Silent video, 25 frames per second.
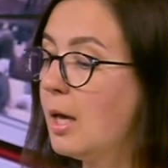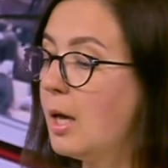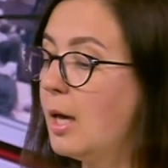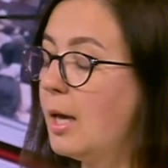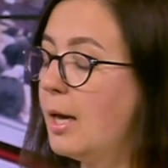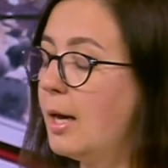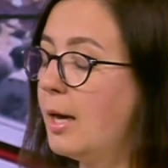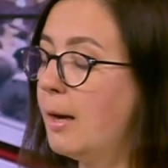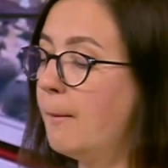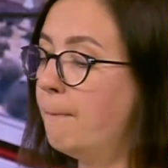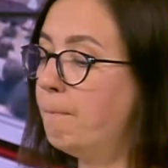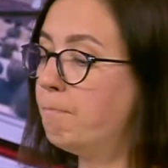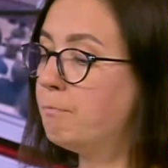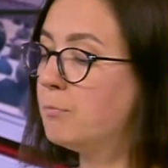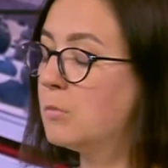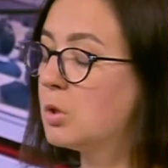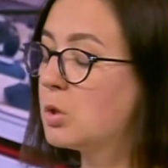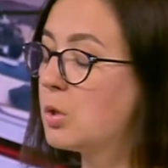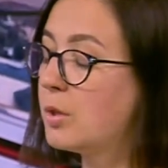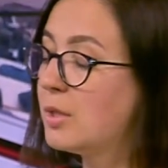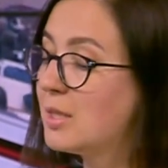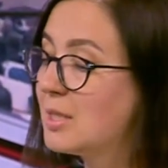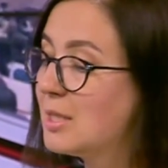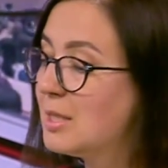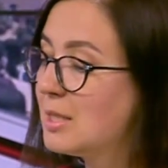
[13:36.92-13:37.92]
So
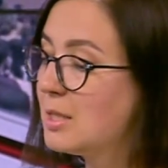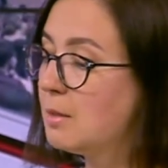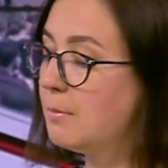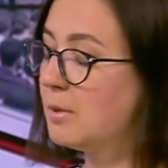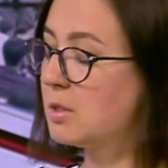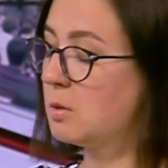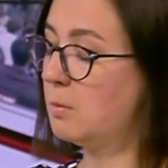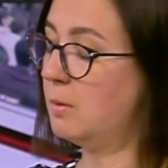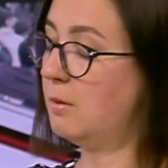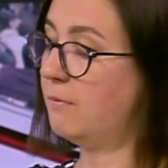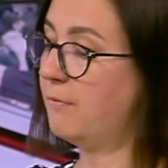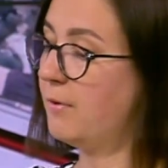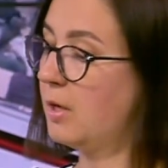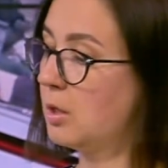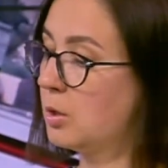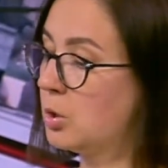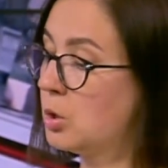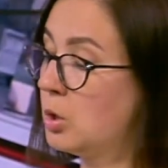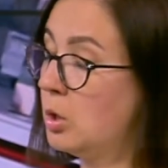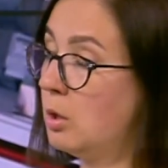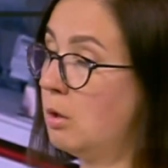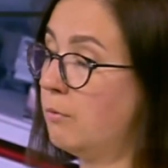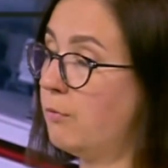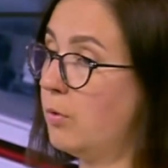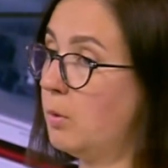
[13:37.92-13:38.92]
the system has been
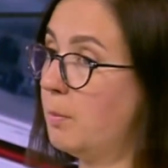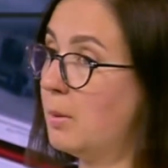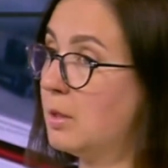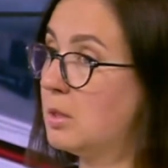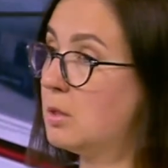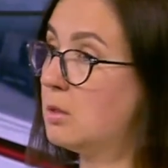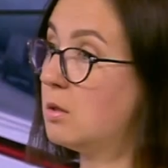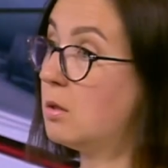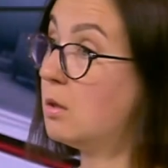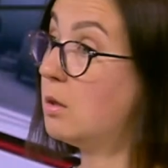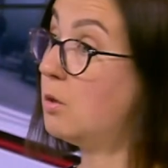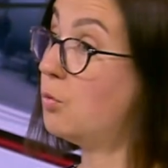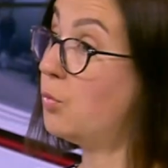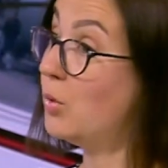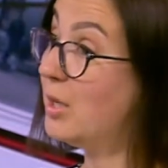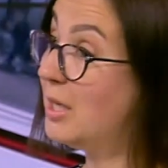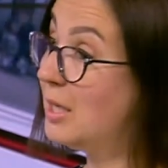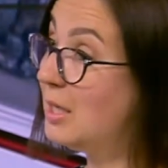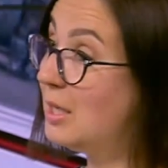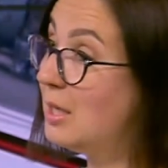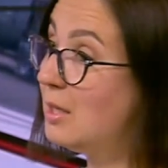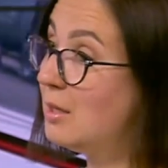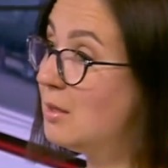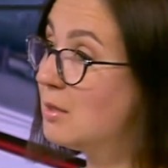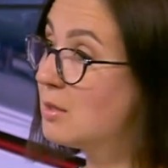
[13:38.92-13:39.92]
functioning for the past 3
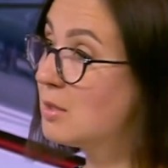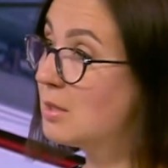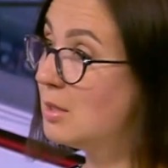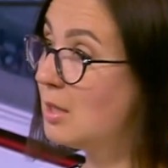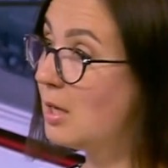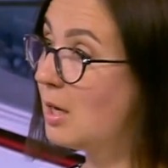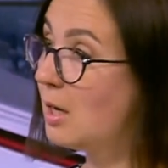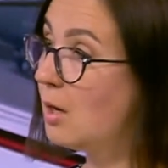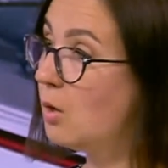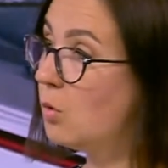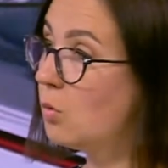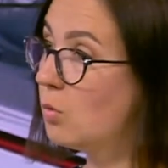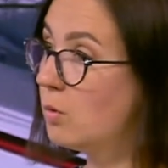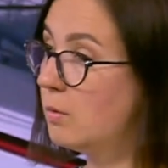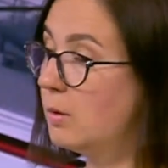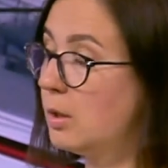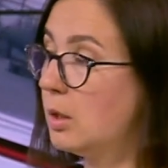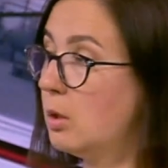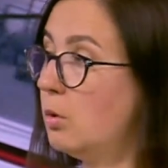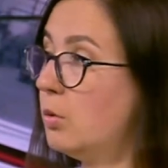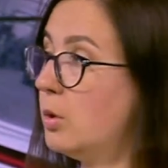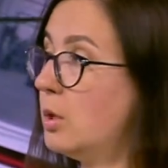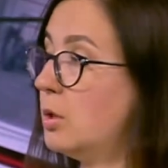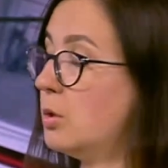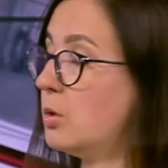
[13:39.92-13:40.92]
years now,
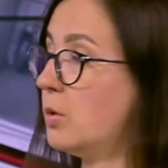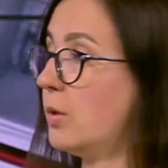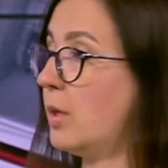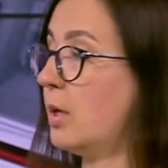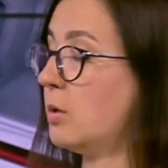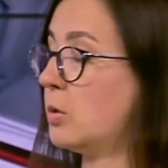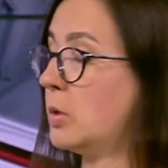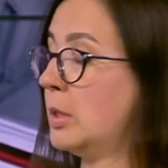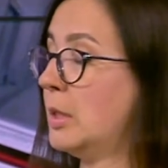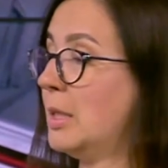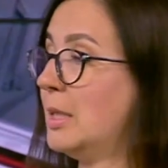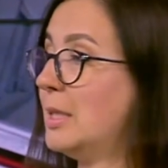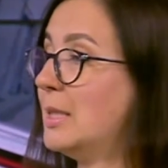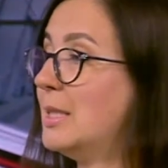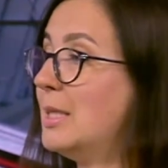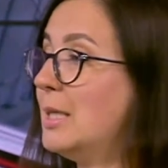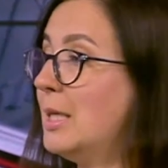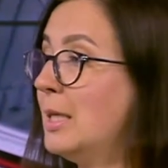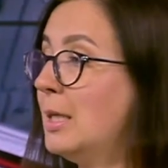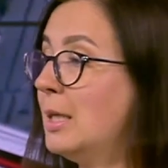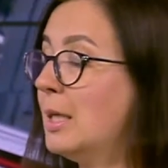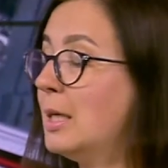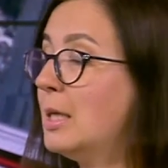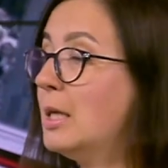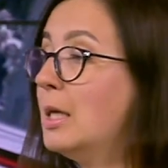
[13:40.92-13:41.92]
including
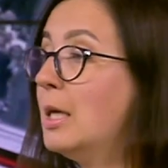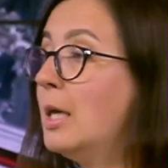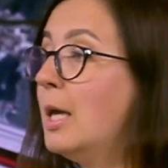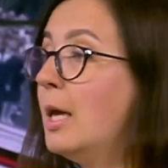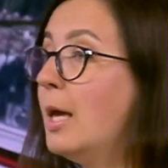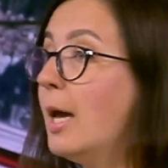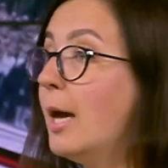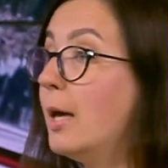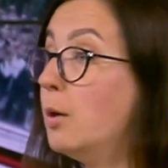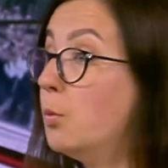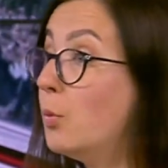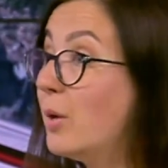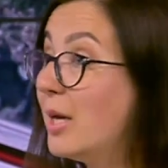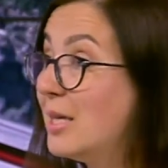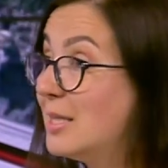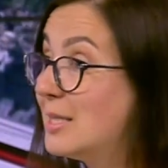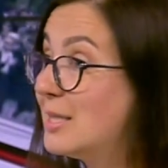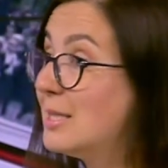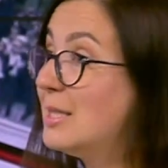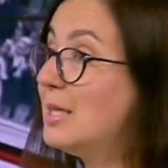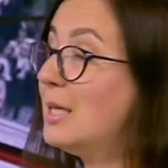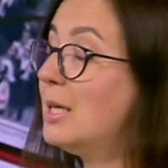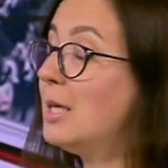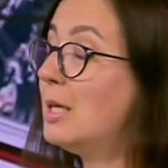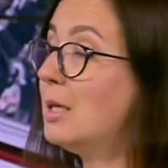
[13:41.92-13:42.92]
2018, and we're
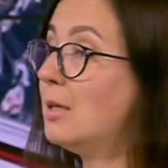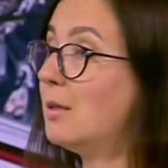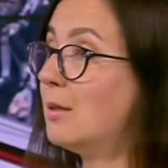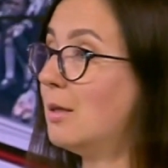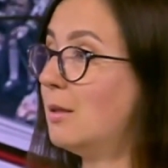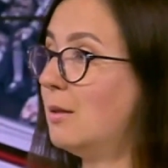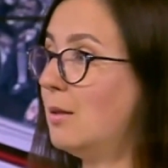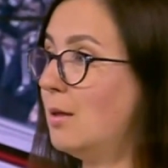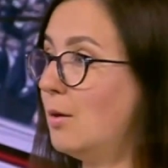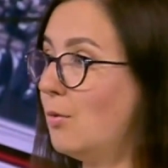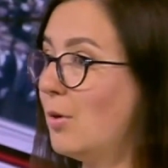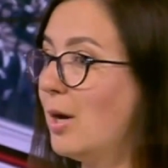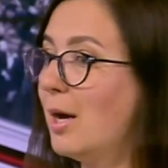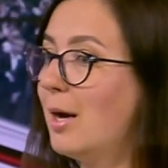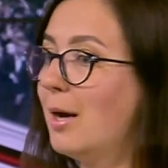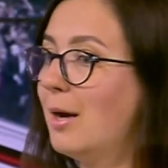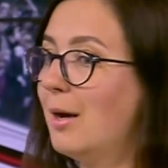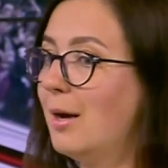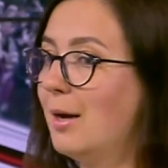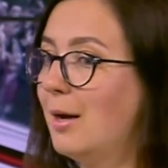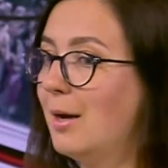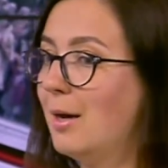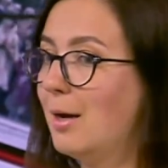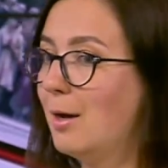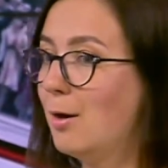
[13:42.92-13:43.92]
seeing that there
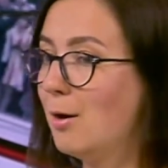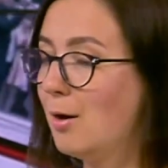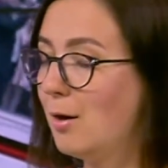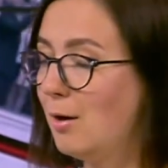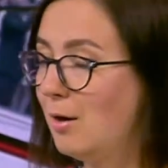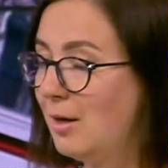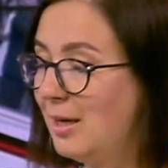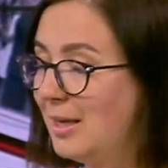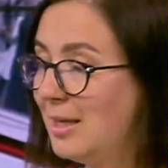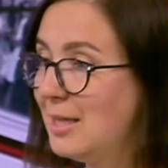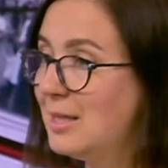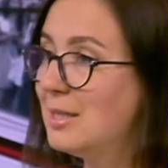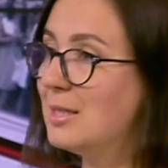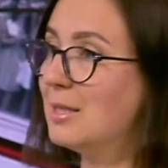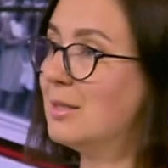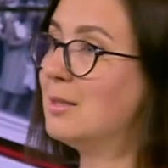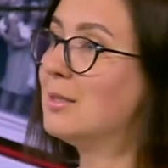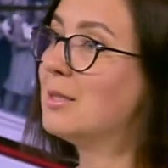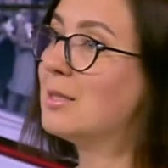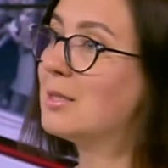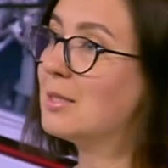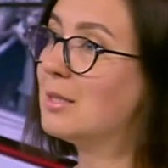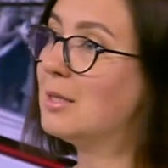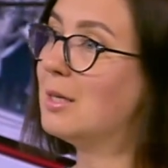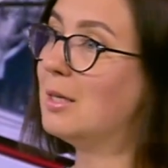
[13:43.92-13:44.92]
are
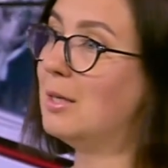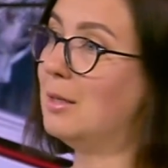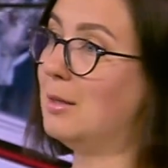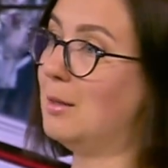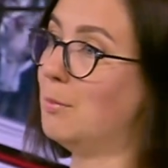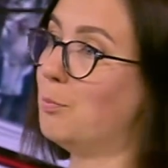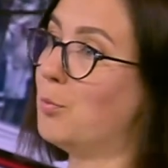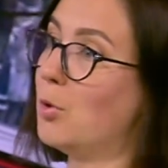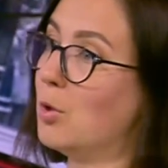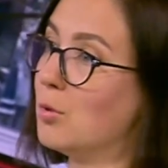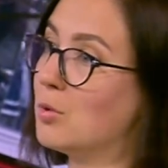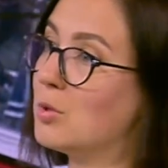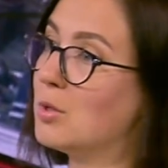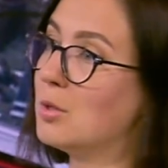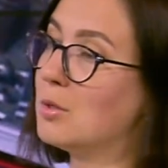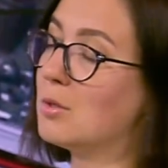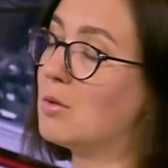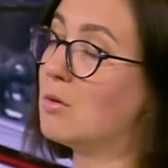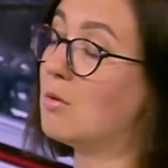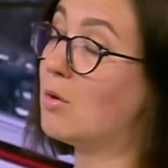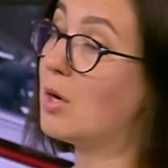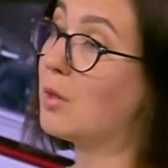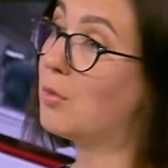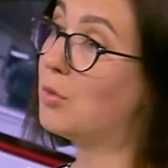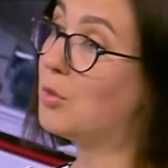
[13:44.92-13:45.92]
leaders in the process.
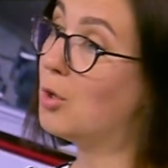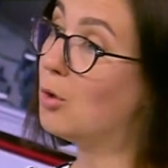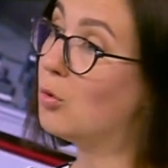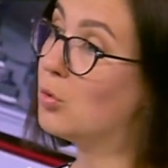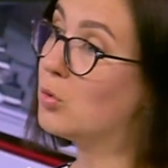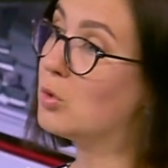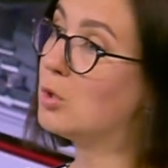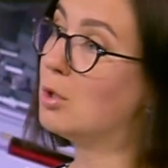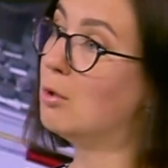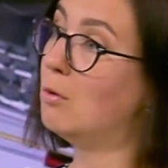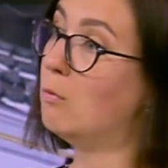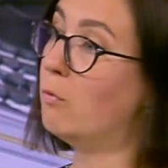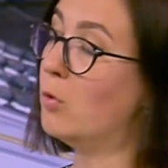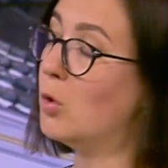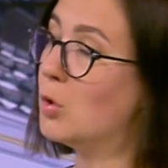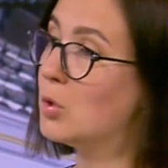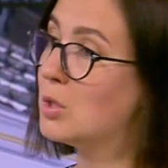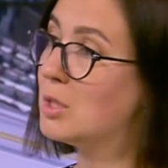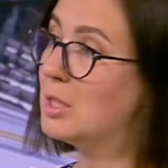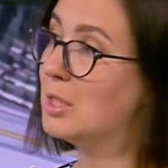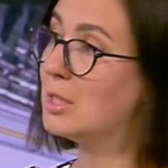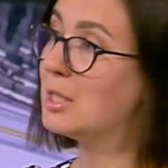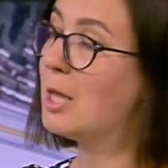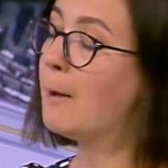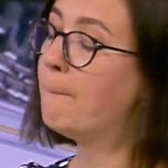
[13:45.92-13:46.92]
There are those
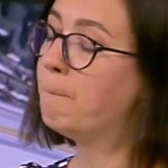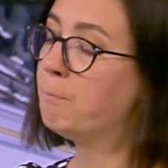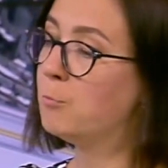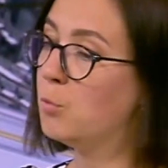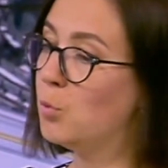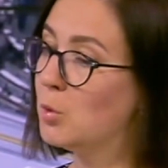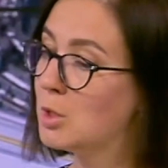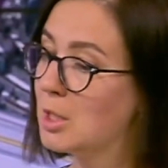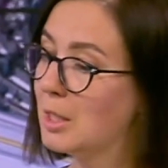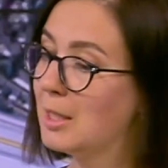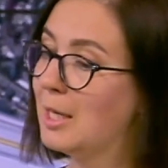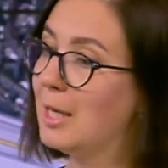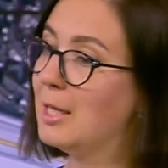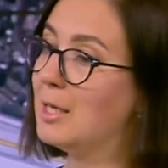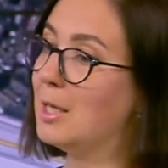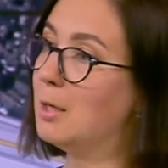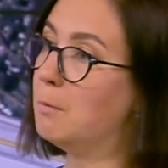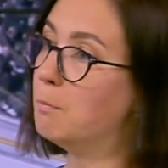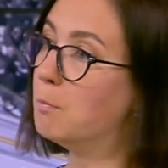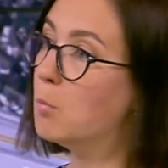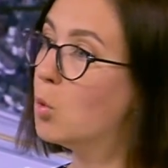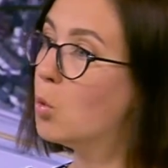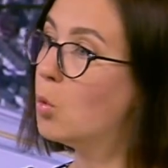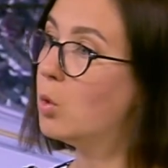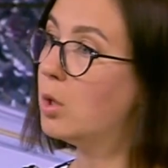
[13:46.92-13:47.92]
universities which are
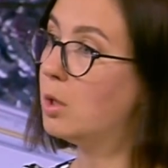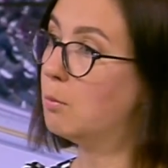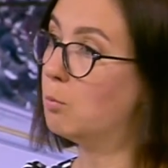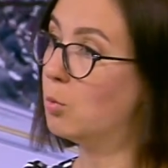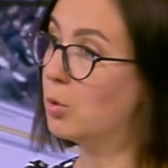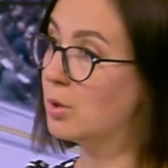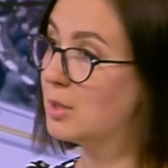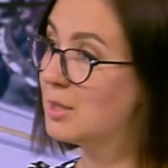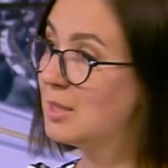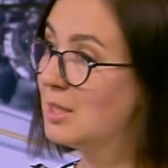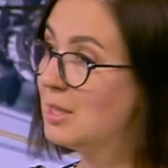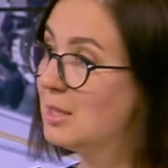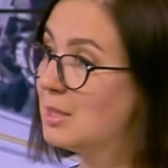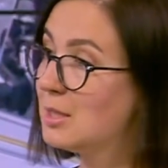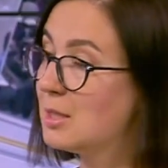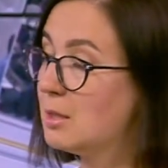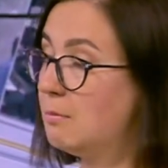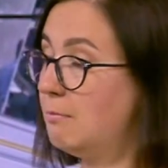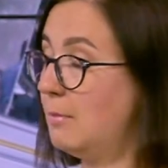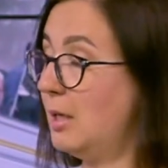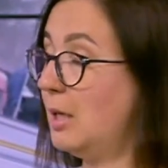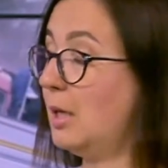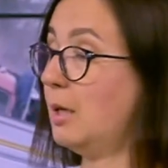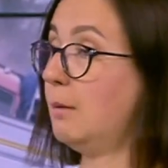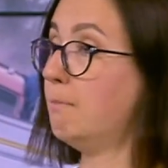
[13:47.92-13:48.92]
gaining more and more
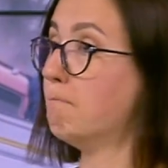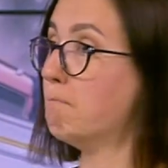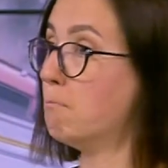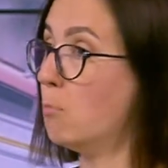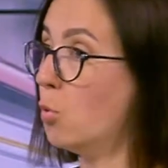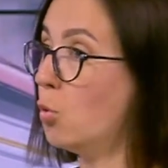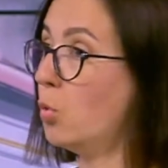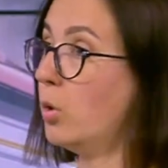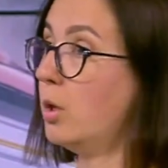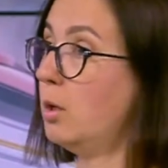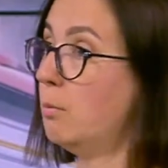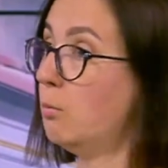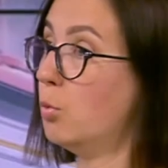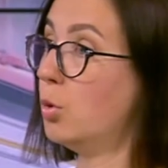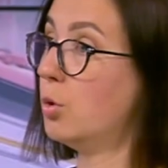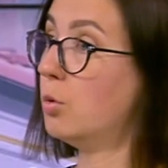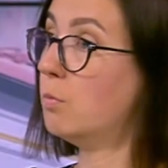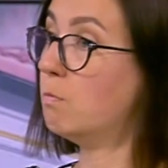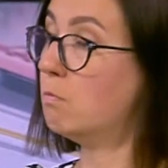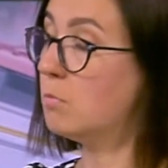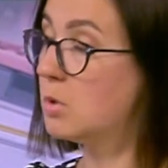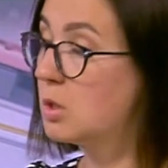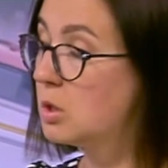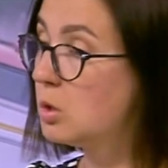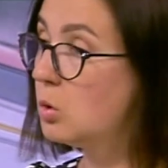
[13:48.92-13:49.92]
seats, meaning more and more
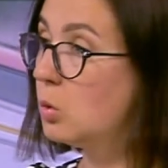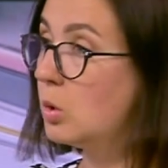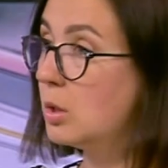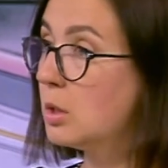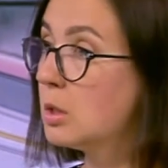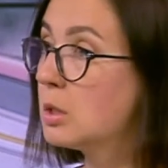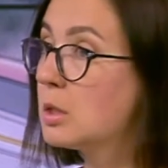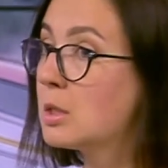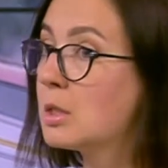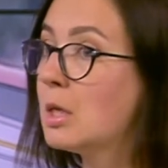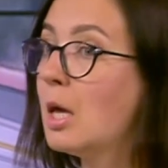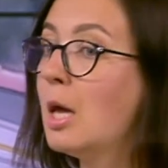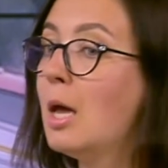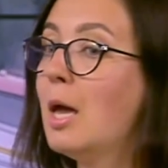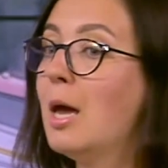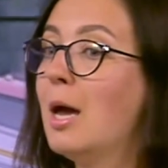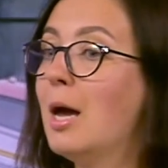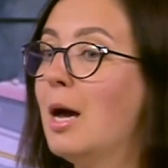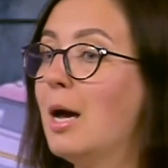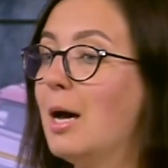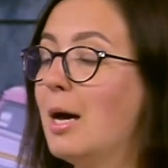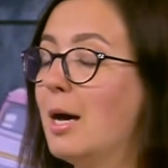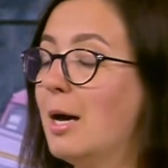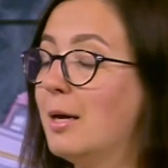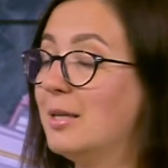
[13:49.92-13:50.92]
students.
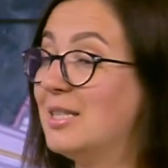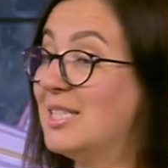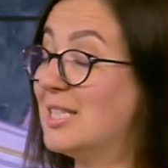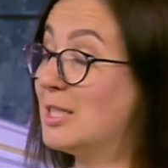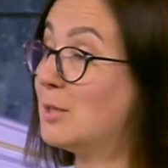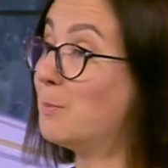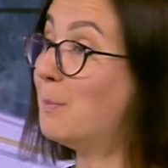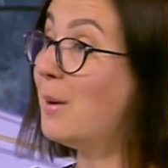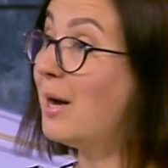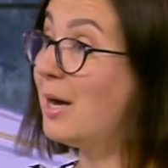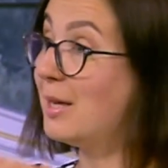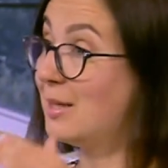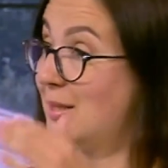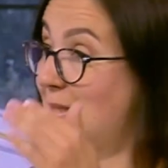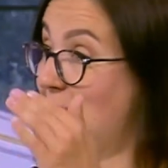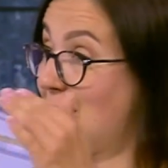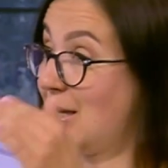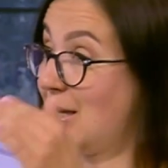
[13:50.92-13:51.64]
Despite the